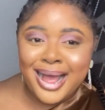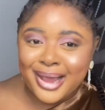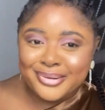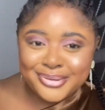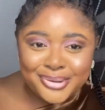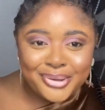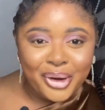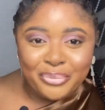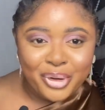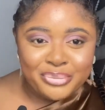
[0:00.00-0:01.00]
I could not
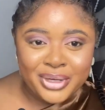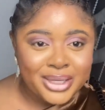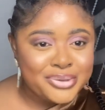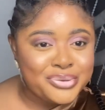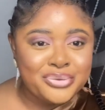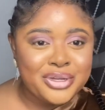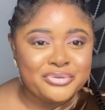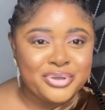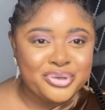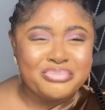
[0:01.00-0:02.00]
come up here to do
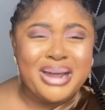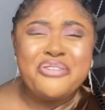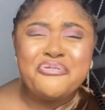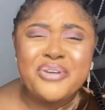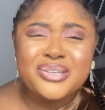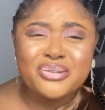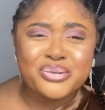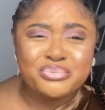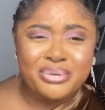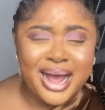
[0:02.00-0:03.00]
a video. My face
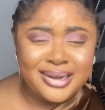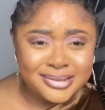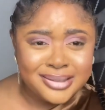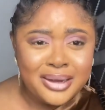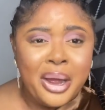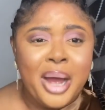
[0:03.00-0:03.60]
was bad.